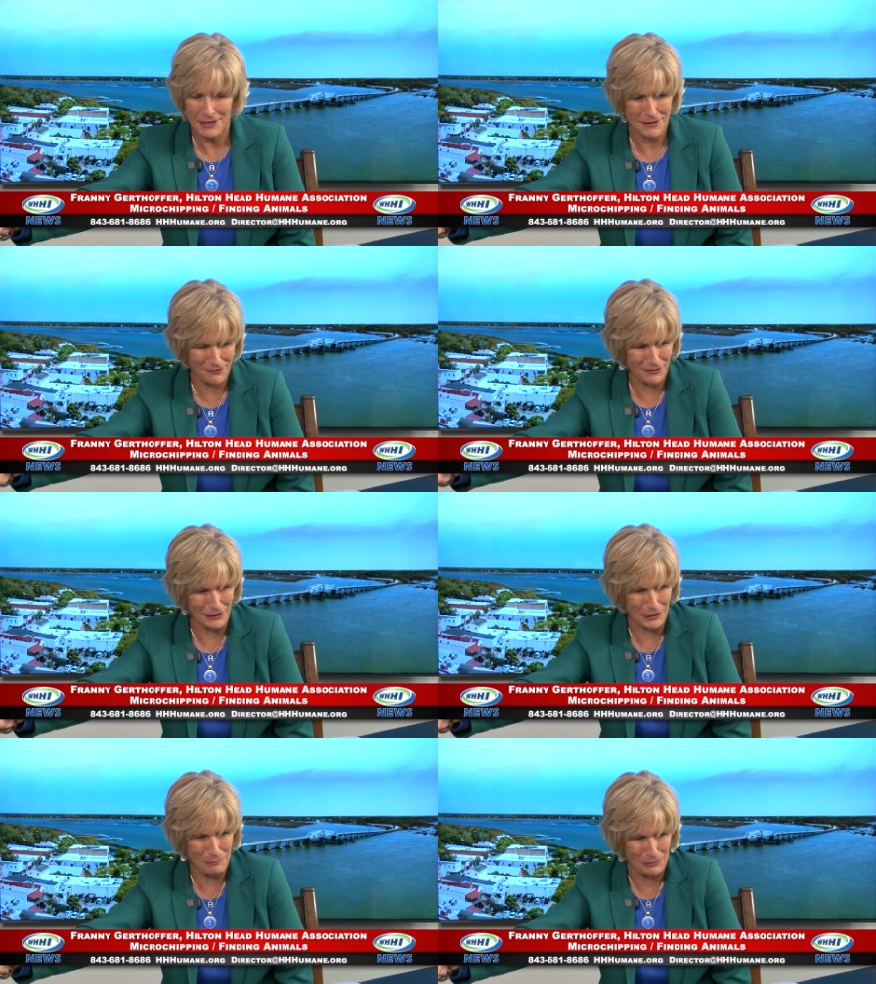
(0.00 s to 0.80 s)
can get
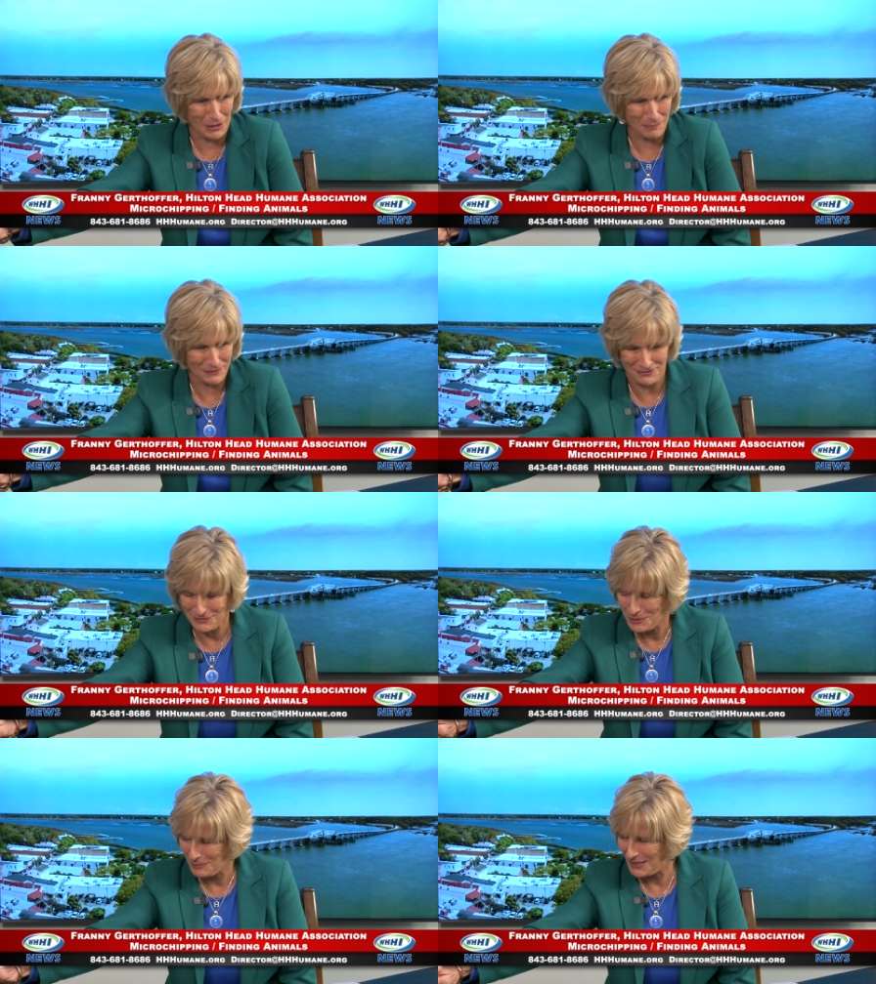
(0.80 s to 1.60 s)
slightly plump and
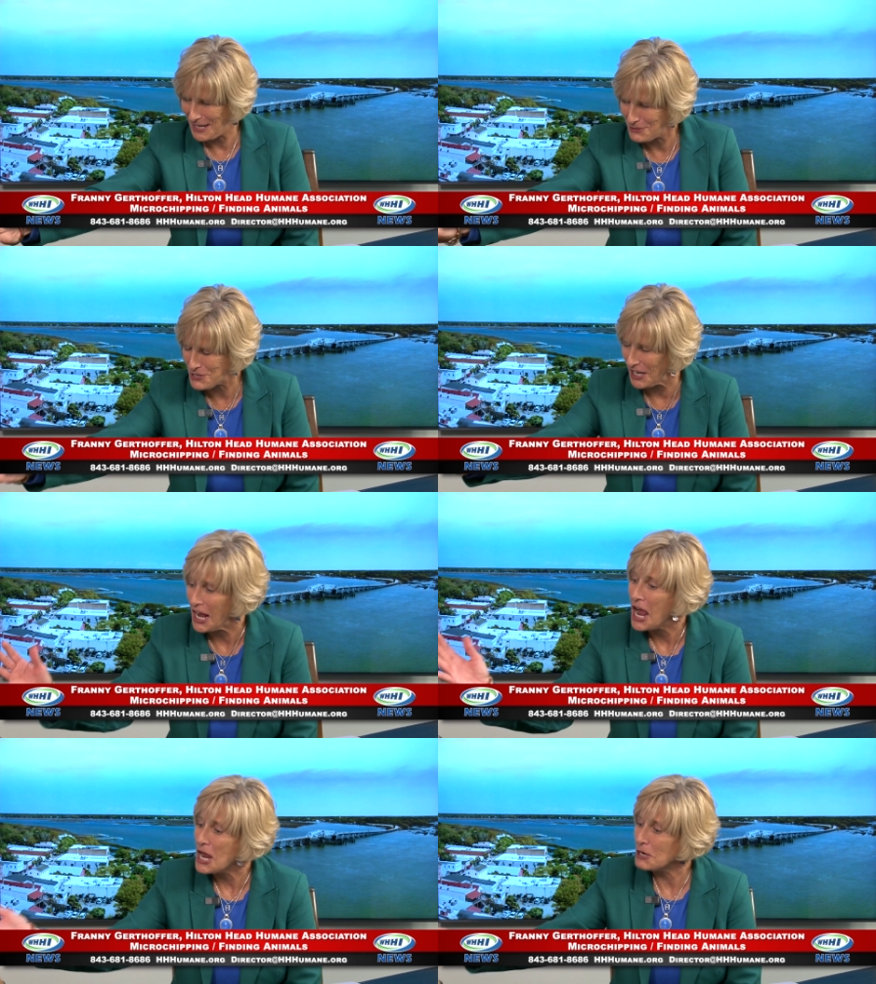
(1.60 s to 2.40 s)
still be
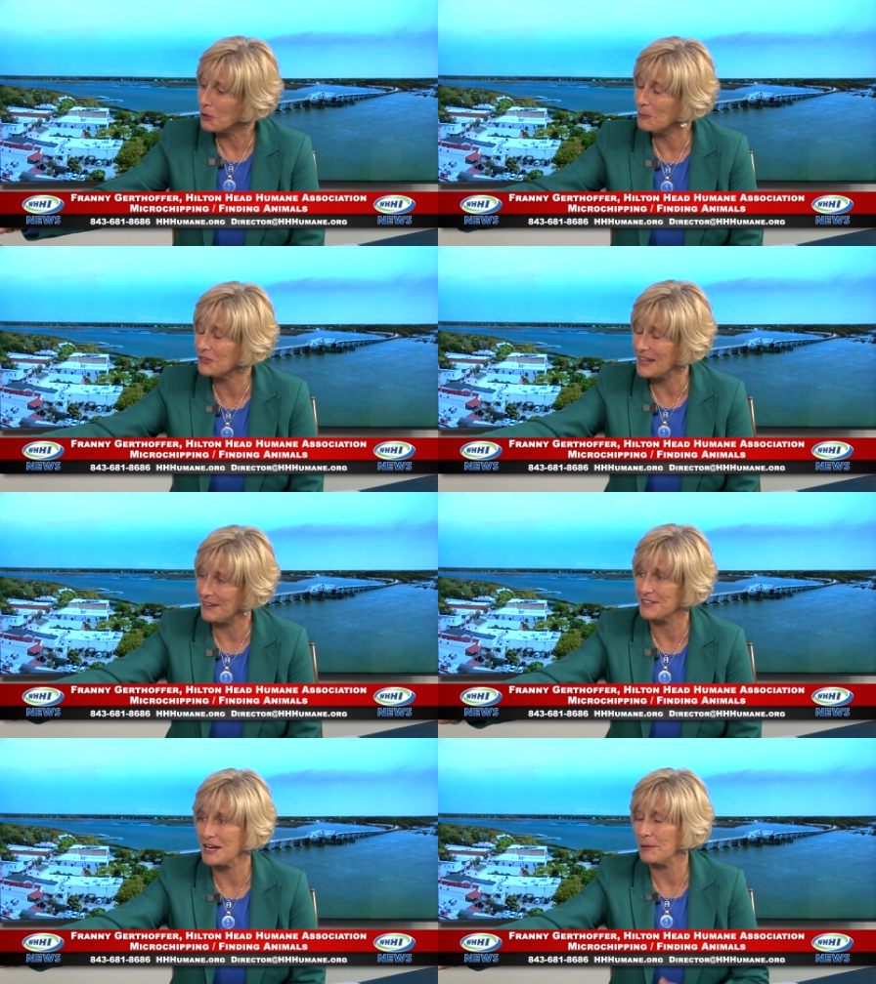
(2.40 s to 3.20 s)
energetic. We're almost out
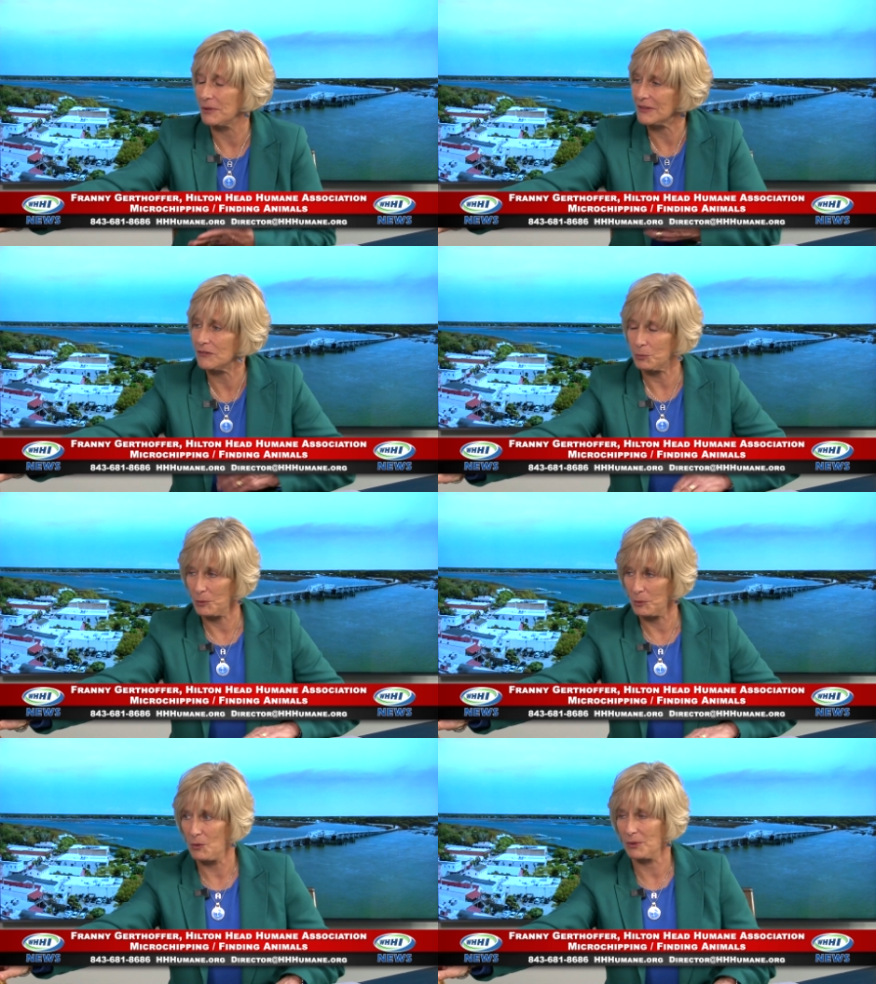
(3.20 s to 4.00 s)
of time, but let's
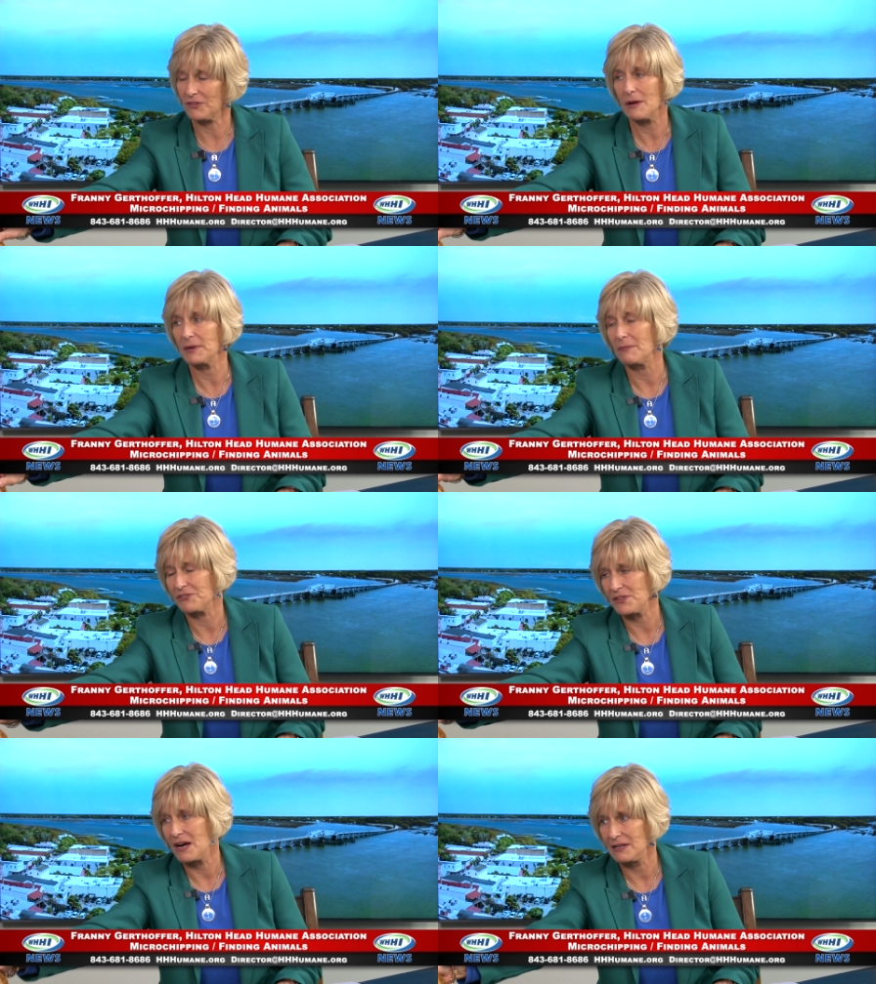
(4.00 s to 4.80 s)
promote what's coming up
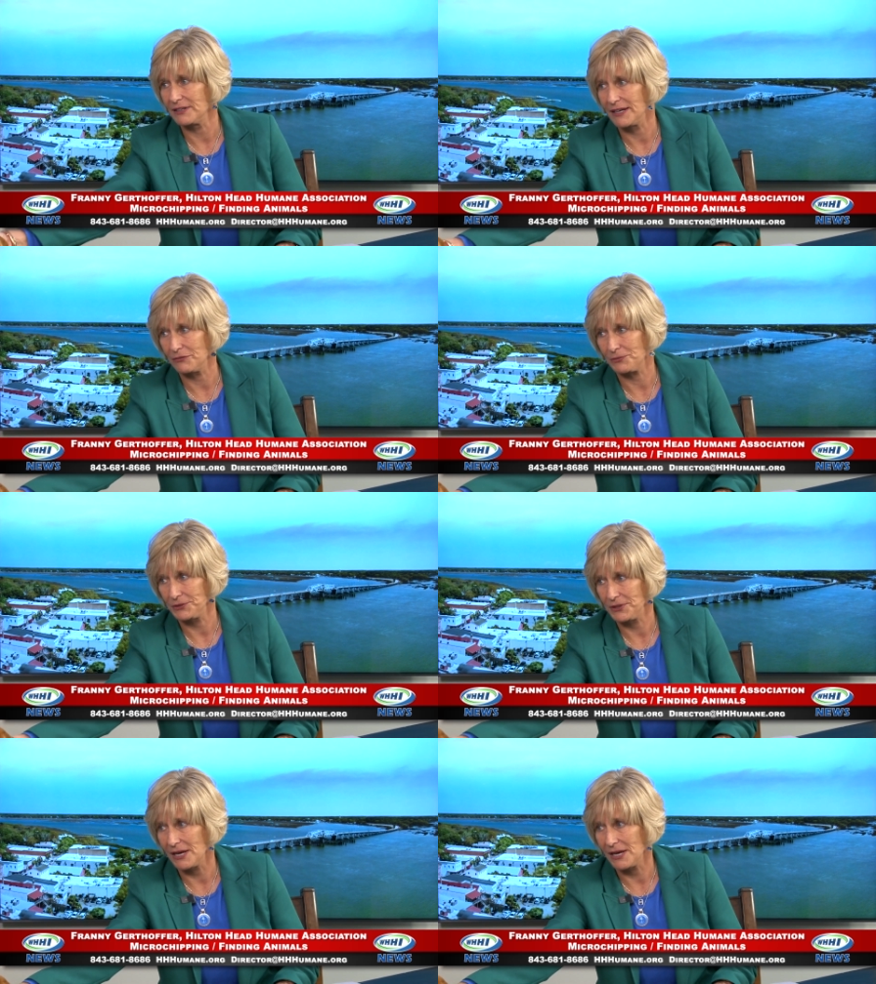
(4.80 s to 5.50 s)
for the holidays for you